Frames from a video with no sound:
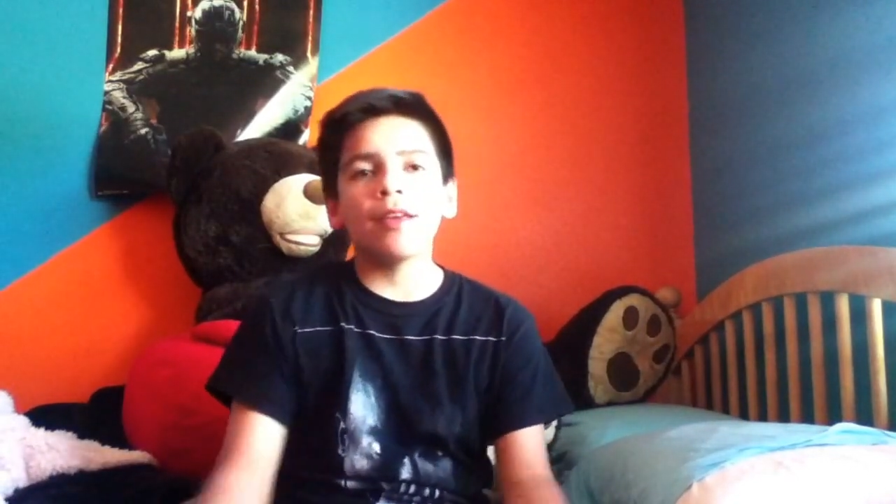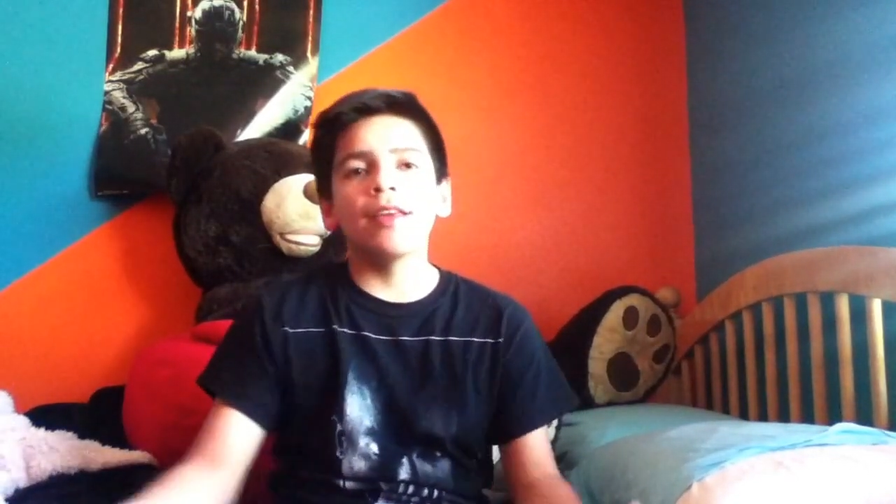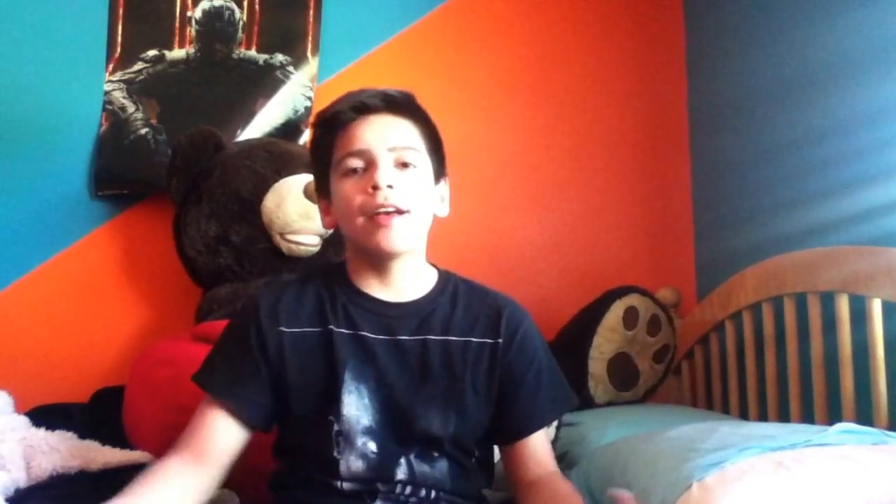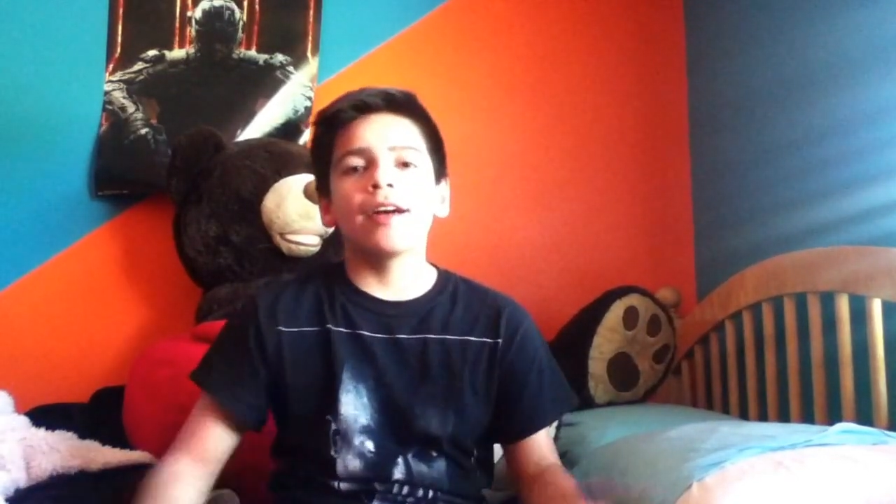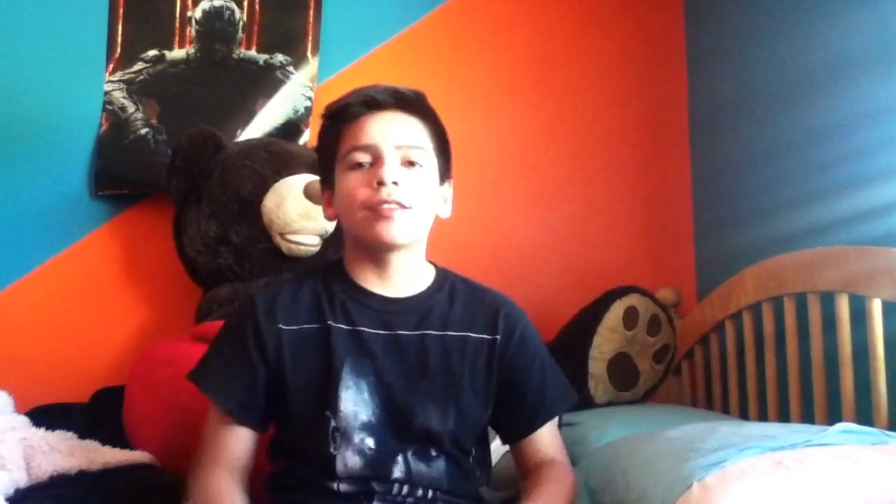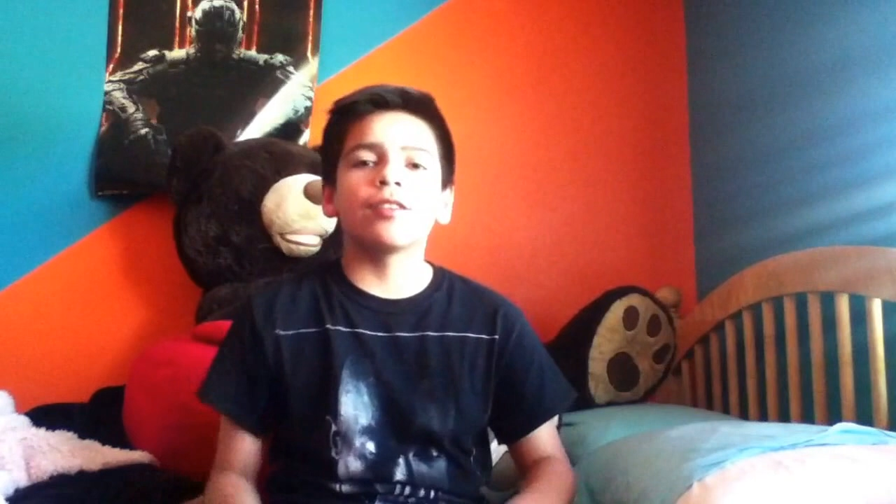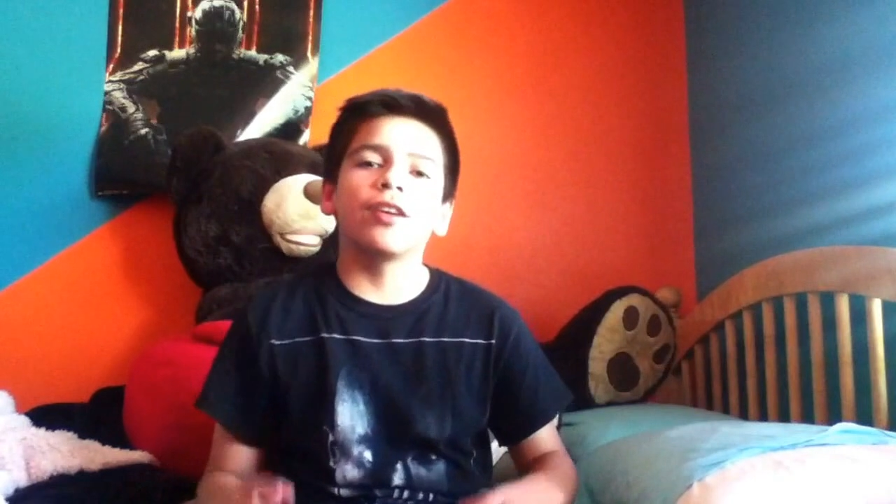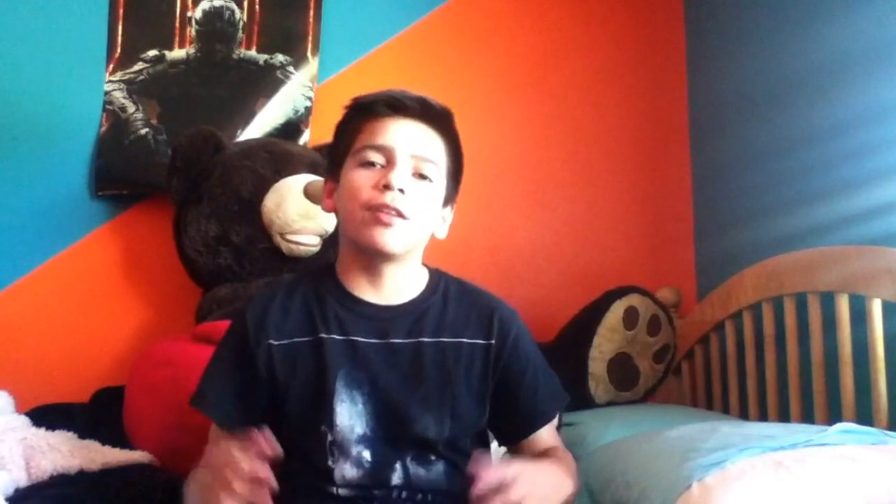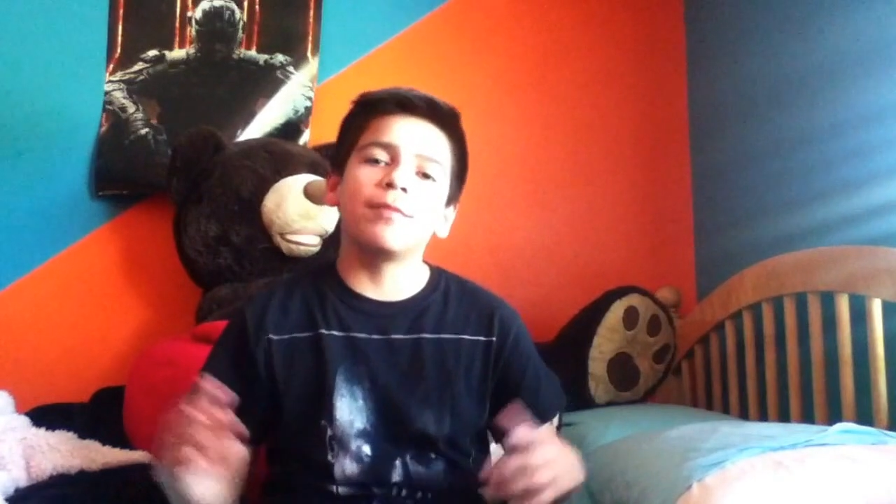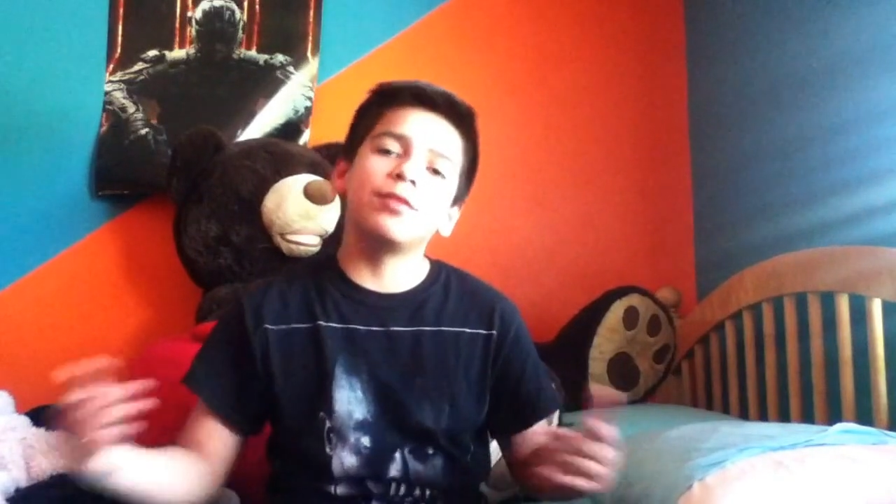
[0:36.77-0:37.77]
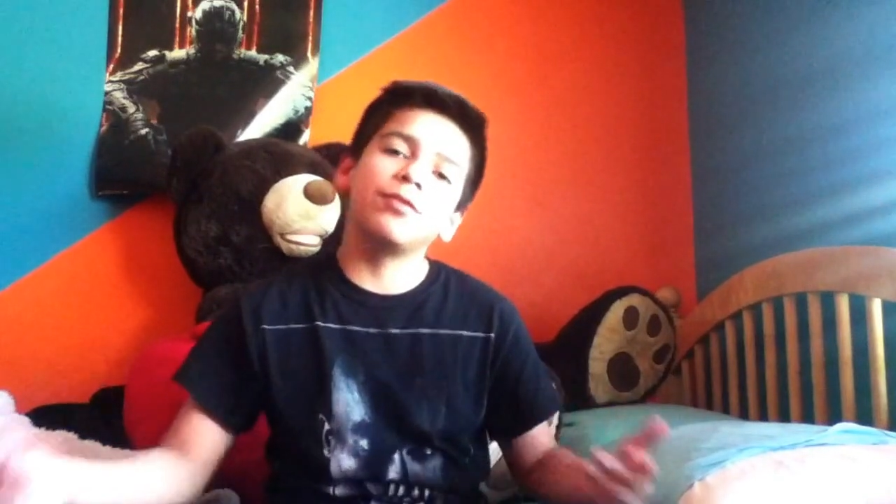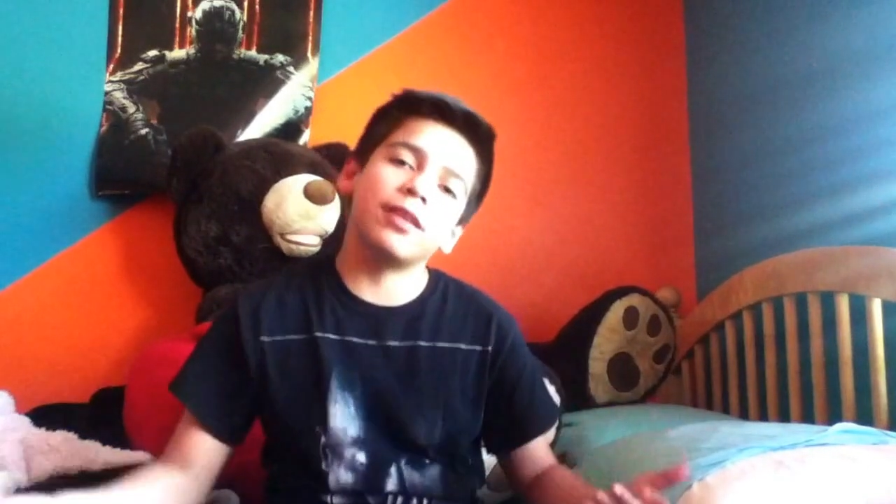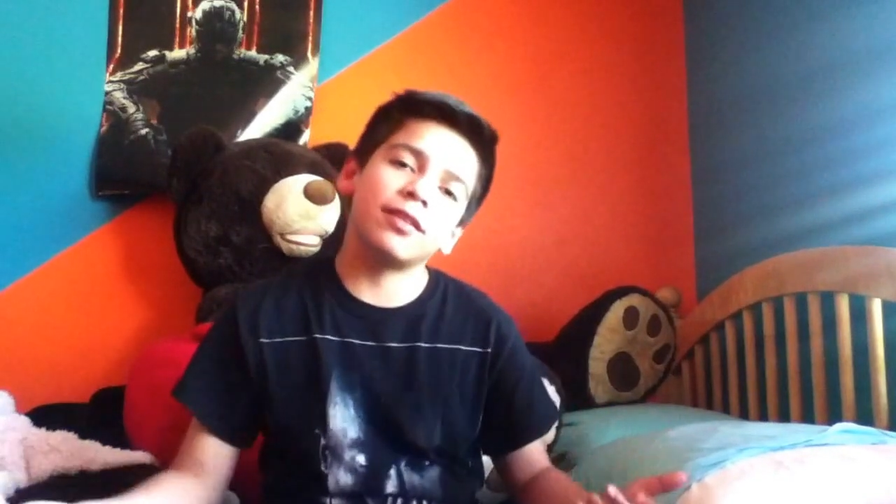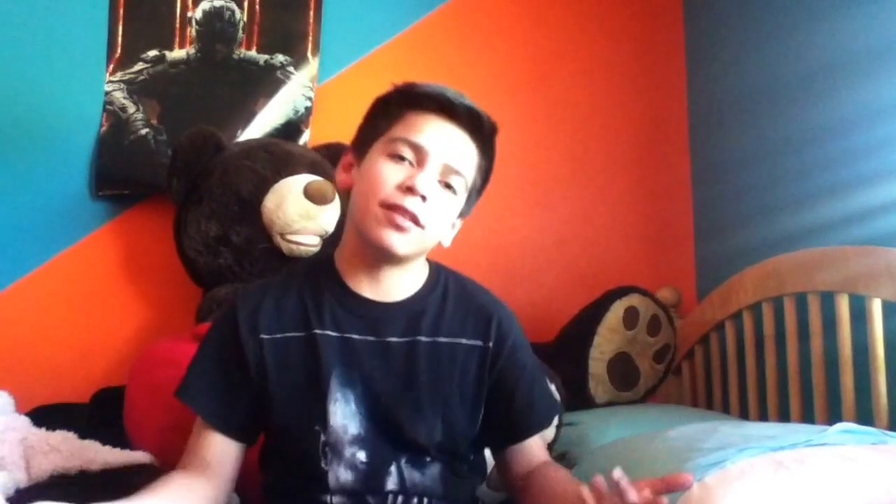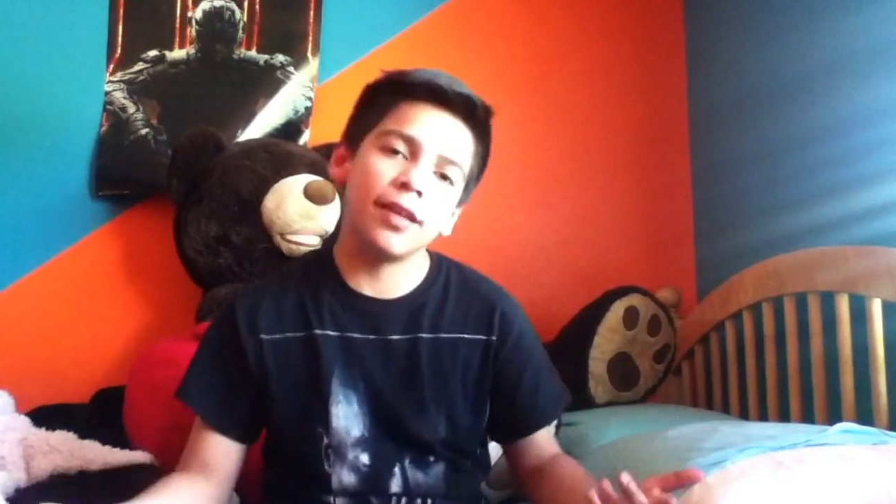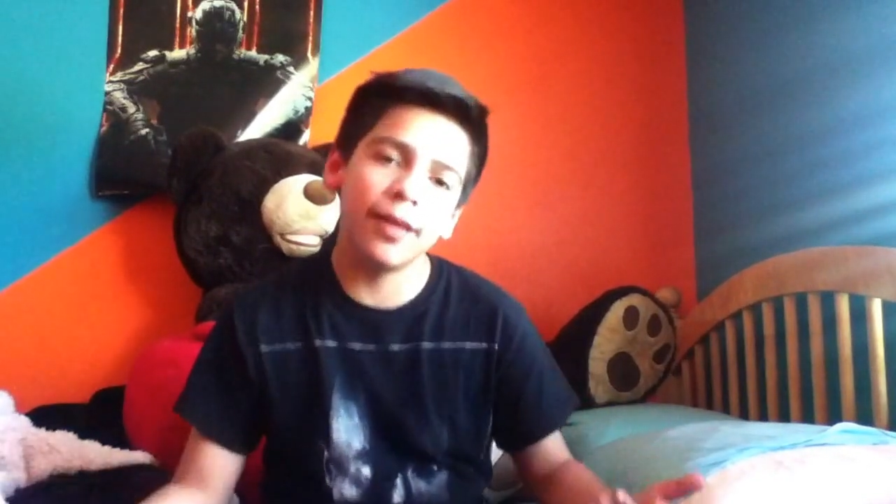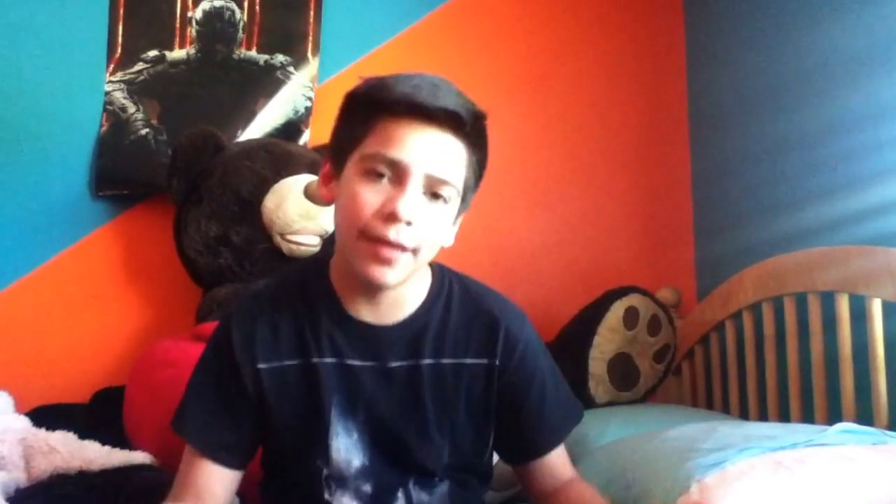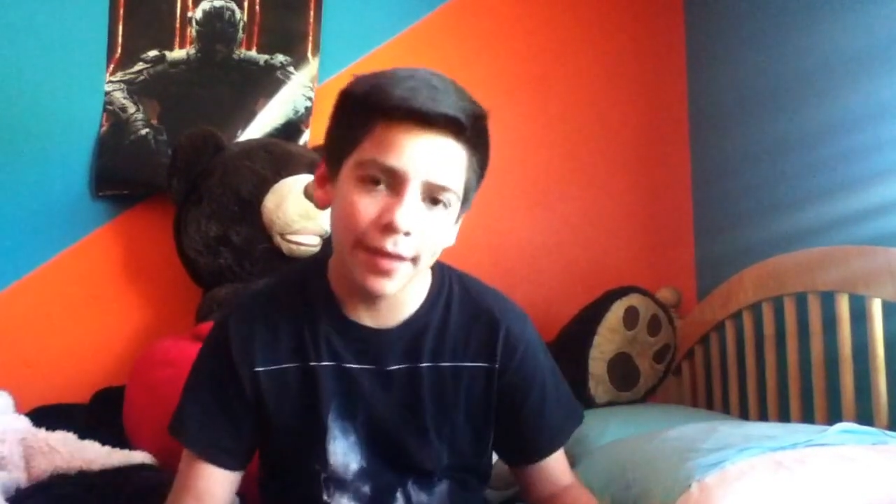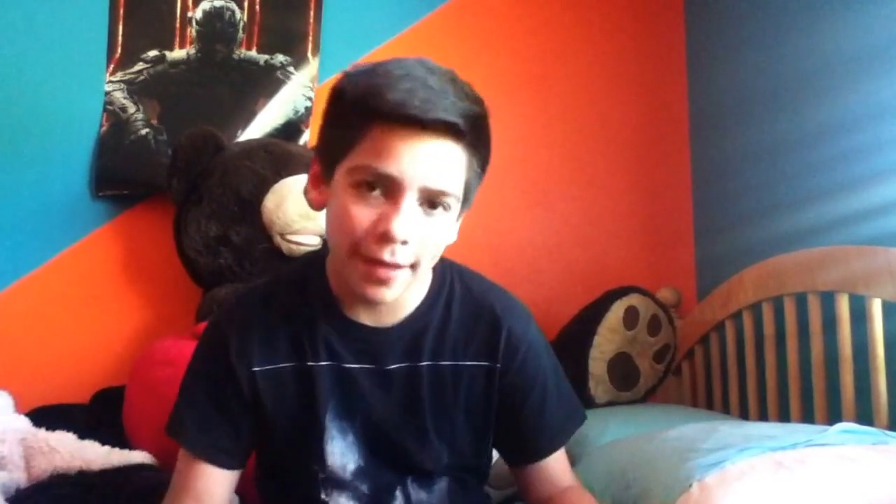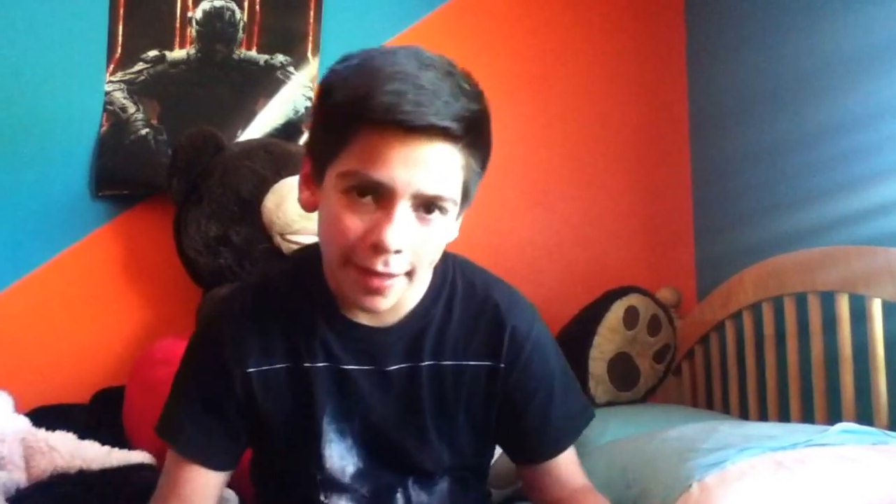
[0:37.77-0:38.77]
yeah so I'm gonna be doing that today